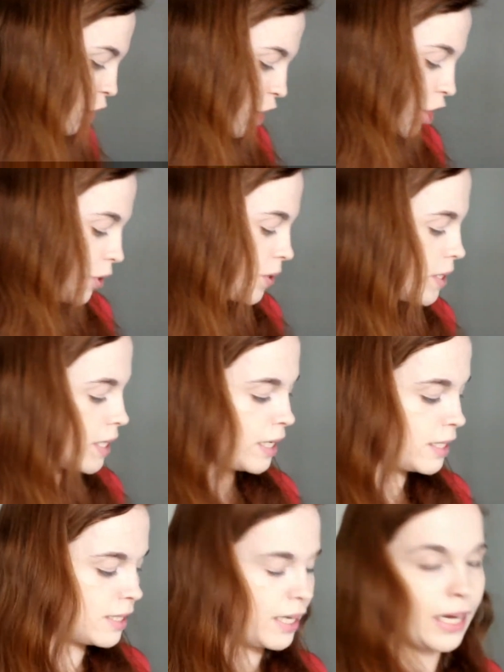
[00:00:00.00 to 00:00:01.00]
to use
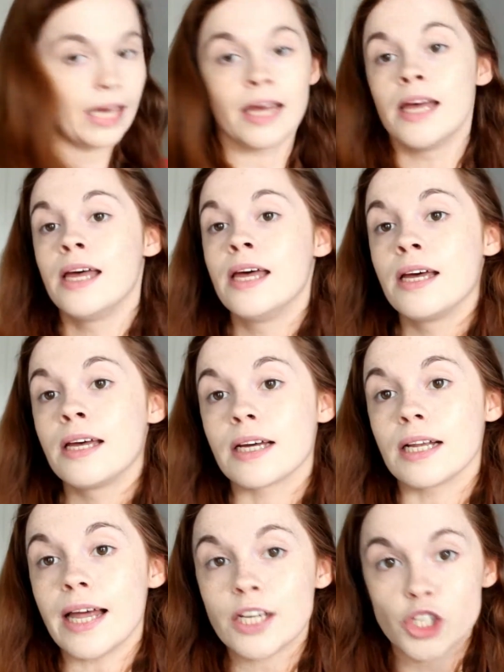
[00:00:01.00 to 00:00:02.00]
is the
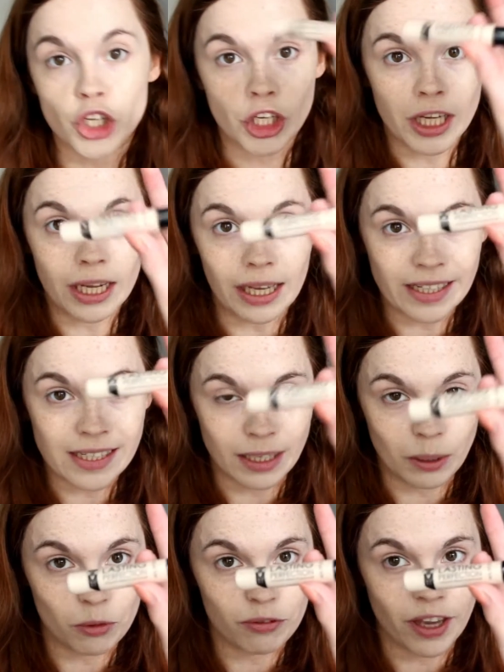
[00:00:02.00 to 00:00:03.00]
Collection
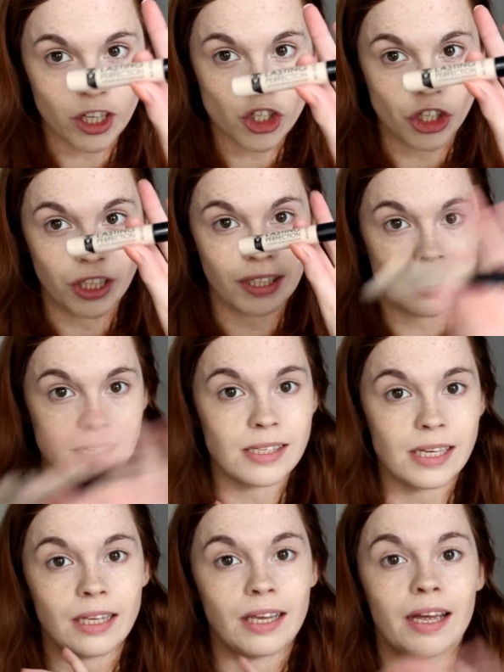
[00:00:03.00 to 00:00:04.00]
Lasting Perfection
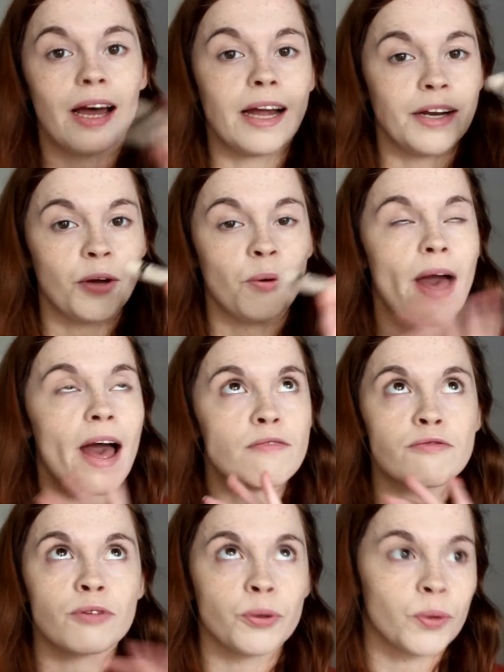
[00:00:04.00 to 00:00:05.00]
Concealer. I know
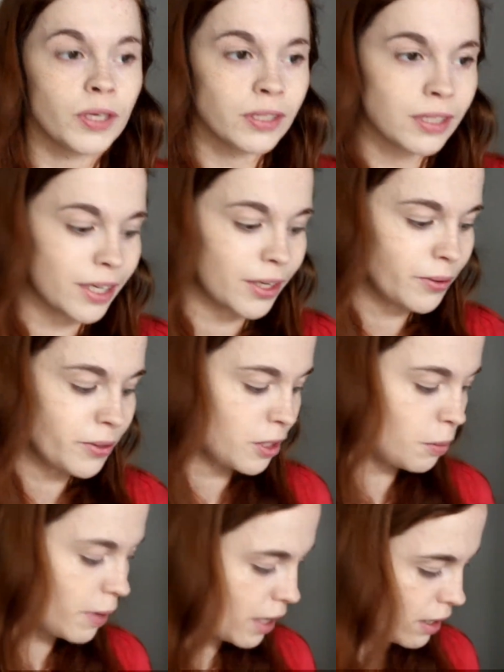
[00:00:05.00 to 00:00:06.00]
everyone goes on
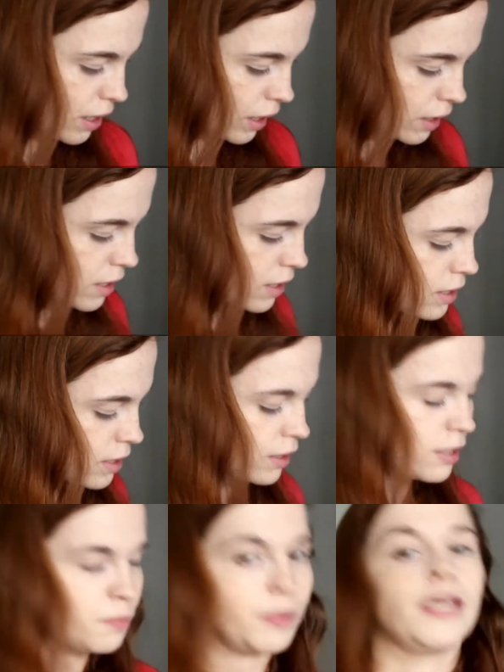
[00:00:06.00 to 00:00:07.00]
about this
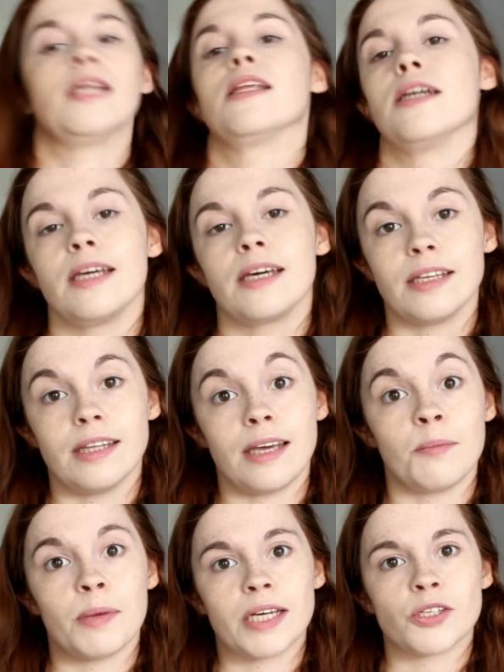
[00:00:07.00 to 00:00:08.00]
as being like the
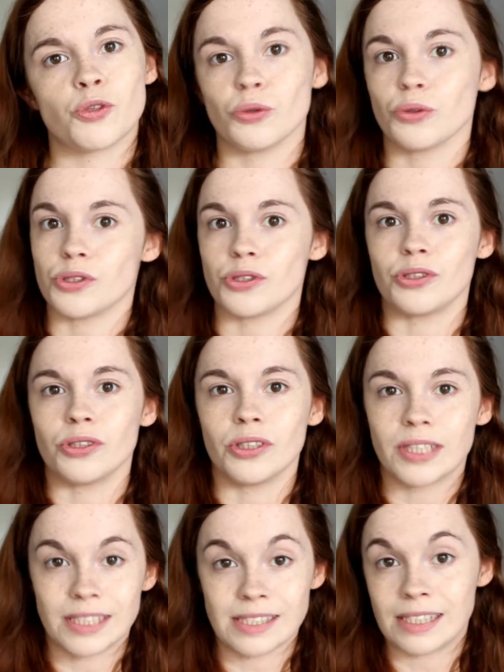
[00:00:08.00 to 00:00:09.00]
best drugstore
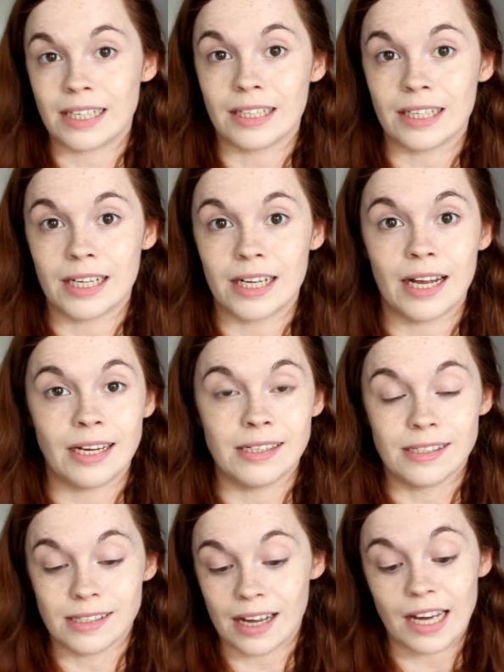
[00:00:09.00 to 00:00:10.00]
concealer,
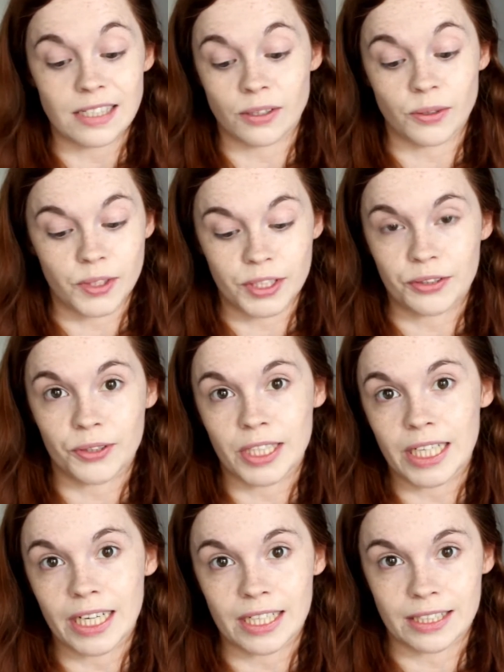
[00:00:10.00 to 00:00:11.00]
and I totally
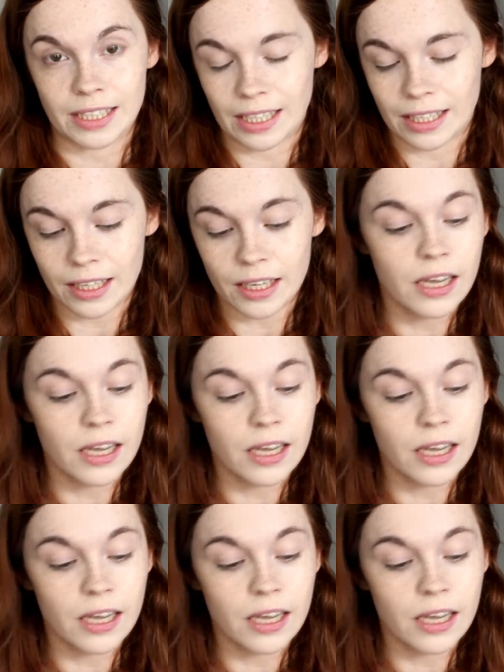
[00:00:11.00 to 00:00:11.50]
agree. I think